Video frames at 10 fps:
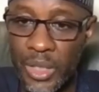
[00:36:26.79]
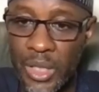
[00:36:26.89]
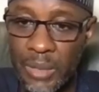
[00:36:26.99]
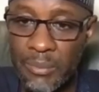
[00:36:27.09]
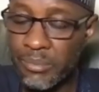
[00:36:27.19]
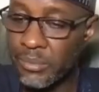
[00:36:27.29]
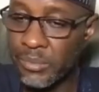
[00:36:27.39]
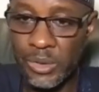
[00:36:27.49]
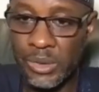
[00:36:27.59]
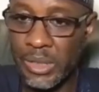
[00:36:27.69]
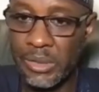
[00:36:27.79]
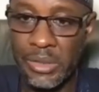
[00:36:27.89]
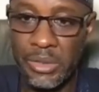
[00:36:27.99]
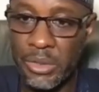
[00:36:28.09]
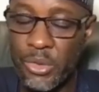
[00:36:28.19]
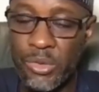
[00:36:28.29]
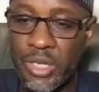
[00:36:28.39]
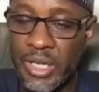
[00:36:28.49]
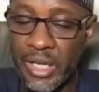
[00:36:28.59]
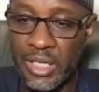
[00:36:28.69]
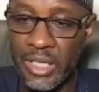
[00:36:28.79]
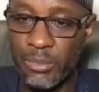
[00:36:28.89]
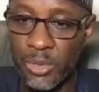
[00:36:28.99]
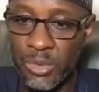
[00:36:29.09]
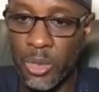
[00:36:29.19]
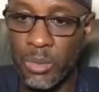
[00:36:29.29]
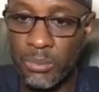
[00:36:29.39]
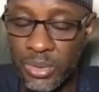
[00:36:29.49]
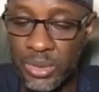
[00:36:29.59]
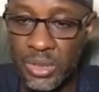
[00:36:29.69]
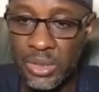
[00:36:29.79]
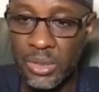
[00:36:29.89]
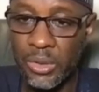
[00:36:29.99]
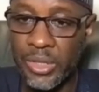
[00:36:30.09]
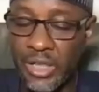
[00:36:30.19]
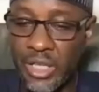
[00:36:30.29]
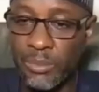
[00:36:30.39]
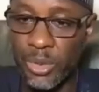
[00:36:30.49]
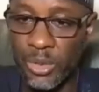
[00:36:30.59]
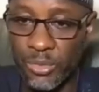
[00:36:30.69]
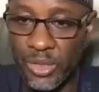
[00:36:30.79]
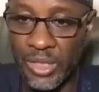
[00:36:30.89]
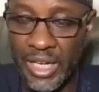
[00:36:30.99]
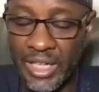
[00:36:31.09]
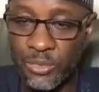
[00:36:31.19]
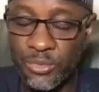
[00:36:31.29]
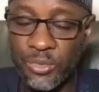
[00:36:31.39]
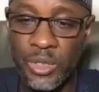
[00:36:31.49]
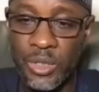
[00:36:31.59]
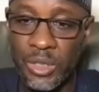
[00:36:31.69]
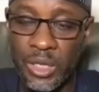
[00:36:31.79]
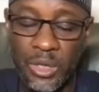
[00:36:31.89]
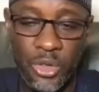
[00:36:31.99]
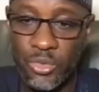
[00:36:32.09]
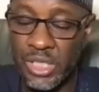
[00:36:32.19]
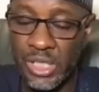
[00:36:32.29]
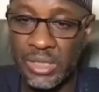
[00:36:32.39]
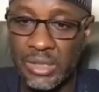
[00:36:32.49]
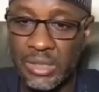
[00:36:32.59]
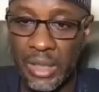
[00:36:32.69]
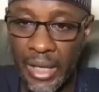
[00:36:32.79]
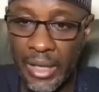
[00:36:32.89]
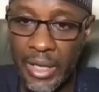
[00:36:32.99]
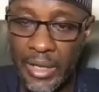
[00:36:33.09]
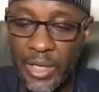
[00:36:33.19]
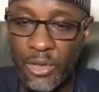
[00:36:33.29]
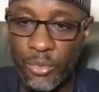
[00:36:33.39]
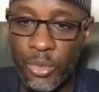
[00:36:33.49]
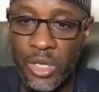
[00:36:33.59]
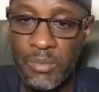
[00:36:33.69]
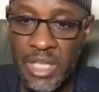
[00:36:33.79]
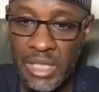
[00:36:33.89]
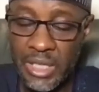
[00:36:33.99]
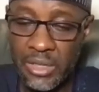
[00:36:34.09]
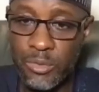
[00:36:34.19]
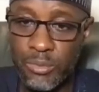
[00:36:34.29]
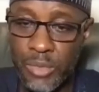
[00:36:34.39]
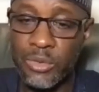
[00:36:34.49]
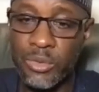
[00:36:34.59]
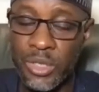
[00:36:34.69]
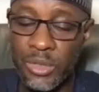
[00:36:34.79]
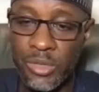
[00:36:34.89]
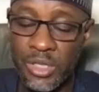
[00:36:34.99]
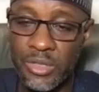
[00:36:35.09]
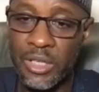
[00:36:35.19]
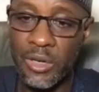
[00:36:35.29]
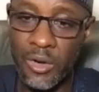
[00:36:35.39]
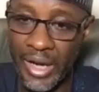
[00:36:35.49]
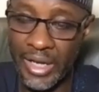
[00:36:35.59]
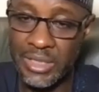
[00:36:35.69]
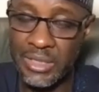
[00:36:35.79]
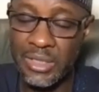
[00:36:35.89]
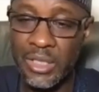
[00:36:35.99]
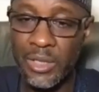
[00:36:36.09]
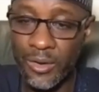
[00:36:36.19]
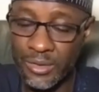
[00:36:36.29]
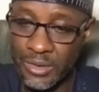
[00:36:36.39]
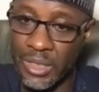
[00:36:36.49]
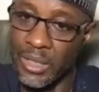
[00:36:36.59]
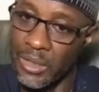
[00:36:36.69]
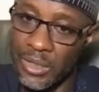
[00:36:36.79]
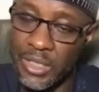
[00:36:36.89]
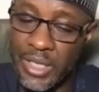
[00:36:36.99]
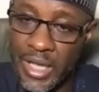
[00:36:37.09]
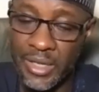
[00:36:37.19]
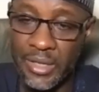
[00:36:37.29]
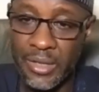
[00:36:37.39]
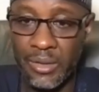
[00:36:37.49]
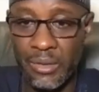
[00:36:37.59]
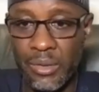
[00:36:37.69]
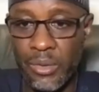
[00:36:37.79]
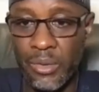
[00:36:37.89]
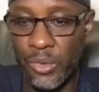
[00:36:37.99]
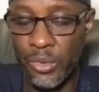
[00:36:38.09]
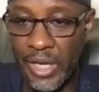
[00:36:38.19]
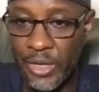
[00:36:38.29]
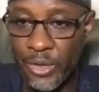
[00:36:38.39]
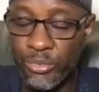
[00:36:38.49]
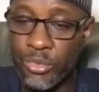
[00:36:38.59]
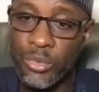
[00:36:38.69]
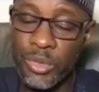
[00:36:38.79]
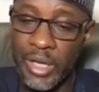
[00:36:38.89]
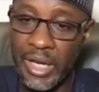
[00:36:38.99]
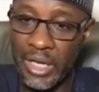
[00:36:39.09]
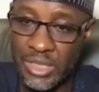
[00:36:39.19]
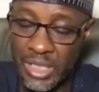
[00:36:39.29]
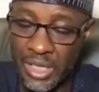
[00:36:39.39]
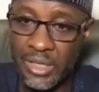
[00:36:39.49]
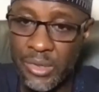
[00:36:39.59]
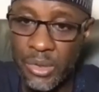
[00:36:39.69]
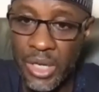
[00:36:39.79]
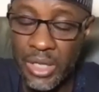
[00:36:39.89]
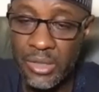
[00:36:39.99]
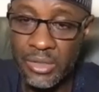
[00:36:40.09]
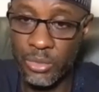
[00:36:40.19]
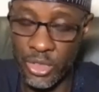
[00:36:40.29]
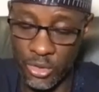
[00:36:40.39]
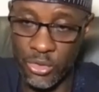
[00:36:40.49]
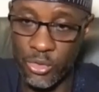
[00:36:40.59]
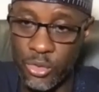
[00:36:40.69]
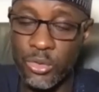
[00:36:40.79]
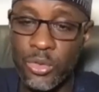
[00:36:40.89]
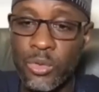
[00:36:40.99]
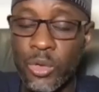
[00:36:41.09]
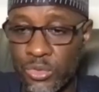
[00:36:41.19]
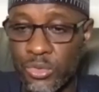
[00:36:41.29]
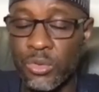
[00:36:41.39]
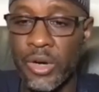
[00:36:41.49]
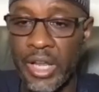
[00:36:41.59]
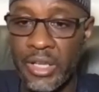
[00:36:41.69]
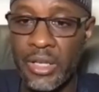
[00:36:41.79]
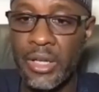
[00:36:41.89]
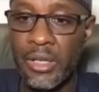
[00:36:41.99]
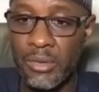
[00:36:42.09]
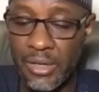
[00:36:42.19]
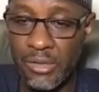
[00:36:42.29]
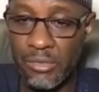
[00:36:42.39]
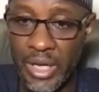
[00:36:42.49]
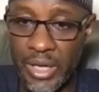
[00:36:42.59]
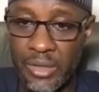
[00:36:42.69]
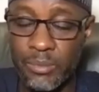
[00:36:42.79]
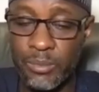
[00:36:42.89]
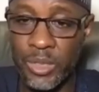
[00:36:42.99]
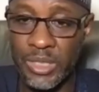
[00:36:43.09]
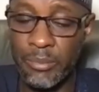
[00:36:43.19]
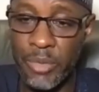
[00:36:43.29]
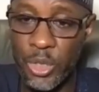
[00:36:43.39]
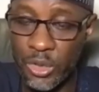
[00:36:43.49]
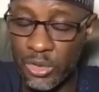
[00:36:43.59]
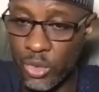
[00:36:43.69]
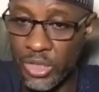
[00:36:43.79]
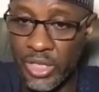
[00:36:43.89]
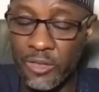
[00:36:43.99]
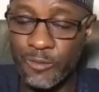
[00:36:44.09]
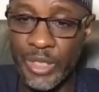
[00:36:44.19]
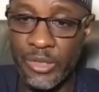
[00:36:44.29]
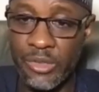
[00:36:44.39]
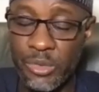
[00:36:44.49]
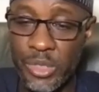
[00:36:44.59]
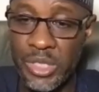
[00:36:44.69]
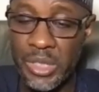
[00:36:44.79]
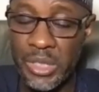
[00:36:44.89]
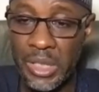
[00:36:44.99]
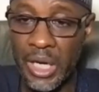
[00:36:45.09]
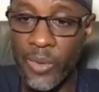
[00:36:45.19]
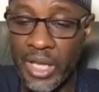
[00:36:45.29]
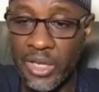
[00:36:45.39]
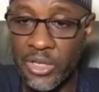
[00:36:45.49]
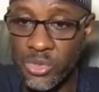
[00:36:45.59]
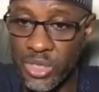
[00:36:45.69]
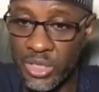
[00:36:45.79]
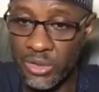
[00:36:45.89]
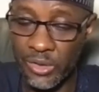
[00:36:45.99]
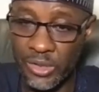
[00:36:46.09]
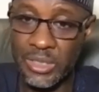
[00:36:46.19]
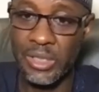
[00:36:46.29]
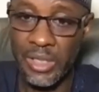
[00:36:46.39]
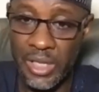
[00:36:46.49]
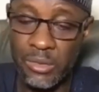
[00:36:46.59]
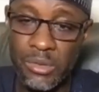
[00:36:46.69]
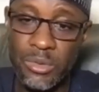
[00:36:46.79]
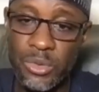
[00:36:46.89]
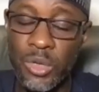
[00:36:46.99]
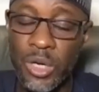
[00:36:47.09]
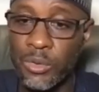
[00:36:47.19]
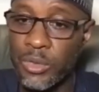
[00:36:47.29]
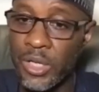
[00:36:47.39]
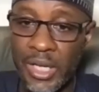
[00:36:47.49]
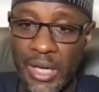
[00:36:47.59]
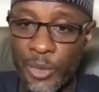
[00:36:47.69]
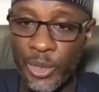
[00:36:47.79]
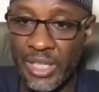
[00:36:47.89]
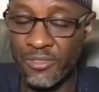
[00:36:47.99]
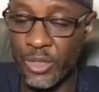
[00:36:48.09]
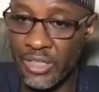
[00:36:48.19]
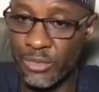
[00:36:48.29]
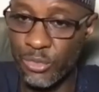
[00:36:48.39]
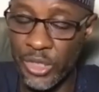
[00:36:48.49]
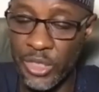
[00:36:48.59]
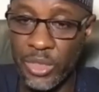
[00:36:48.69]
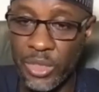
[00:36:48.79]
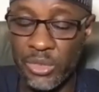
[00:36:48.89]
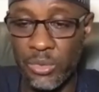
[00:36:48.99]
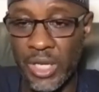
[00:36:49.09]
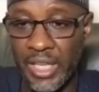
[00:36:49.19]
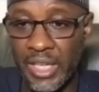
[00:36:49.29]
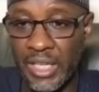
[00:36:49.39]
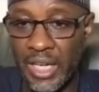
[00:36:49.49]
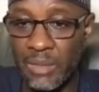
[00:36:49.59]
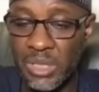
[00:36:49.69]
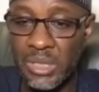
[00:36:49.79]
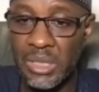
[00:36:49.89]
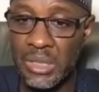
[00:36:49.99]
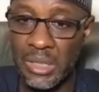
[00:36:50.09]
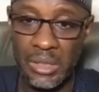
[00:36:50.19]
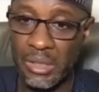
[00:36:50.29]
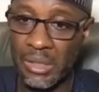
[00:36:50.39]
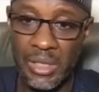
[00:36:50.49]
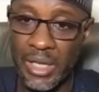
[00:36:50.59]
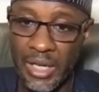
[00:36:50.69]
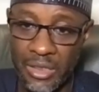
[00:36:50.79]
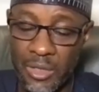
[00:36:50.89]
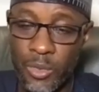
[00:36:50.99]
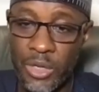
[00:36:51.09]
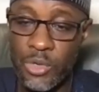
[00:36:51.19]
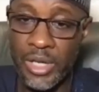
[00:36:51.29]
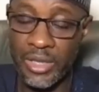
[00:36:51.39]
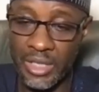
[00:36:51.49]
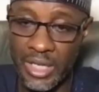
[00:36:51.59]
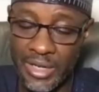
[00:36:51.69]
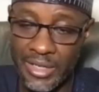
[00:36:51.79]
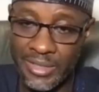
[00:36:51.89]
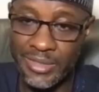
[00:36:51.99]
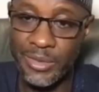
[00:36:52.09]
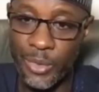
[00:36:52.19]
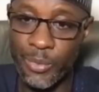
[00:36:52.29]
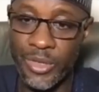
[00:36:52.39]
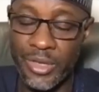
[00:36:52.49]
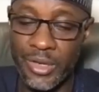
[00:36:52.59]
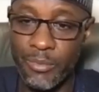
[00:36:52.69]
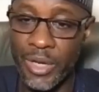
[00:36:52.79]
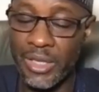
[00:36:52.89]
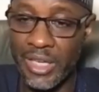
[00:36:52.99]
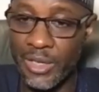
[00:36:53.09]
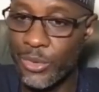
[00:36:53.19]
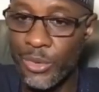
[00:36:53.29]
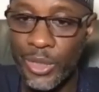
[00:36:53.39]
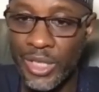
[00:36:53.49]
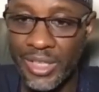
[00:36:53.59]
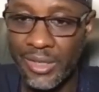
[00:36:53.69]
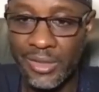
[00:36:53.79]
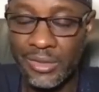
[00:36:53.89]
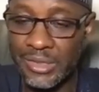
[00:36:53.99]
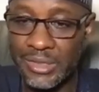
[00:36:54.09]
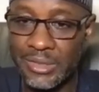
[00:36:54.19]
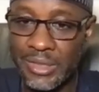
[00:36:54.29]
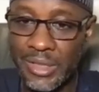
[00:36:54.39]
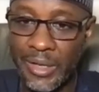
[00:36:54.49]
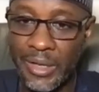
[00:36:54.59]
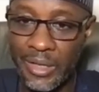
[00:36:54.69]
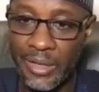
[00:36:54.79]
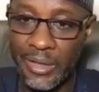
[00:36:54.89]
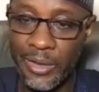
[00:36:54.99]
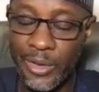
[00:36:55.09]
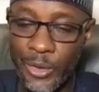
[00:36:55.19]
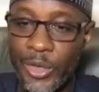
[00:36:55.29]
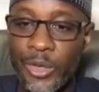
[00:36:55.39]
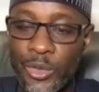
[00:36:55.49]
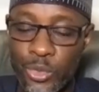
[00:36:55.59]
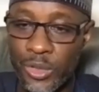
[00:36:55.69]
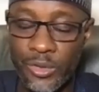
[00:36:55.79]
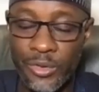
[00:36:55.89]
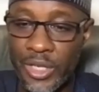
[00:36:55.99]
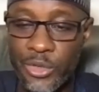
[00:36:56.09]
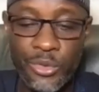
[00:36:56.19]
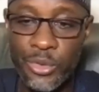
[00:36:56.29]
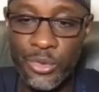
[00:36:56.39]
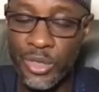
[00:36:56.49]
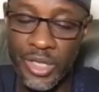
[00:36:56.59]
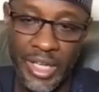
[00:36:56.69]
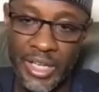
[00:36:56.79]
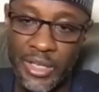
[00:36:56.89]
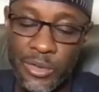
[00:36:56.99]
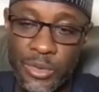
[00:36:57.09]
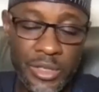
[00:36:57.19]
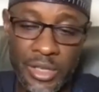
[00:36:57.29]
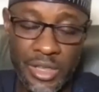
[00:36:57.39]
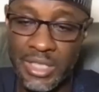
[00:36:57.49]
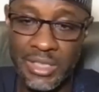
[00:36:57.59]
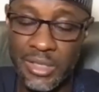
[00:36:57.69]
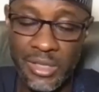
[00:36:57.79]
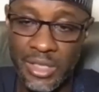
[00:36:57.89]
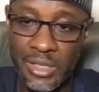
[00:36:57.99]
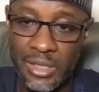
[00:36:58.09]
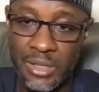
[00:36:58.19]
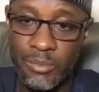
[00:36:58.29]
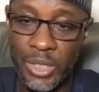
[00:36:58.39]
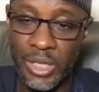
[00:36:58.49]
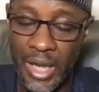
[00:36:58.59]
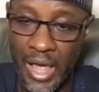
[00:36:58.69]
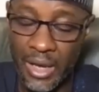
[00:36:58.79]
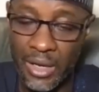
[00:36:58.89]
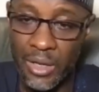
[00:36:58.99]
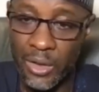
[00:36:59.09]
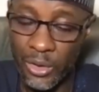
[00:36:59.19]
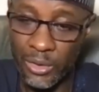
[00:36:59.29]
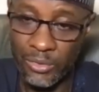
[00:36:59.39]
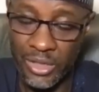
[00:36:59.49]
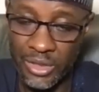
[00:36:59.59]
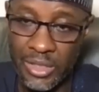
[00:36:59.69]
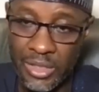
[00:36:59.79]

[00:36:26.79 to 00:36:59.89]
using the example of a bomb or the example of an active shooter. And then if the mistake you make during those drills, correct it. Got the day, any of you encounters the real situation, you would know what to do already. So that is why it's important beyond what the government is doing, and whether they do it or not, let's also do our own. I'm not advocating for anyone to go and get armed. As someone who has carried weapons in the past, I know it's not, it will not really do you any good in certain instances, but learn all of these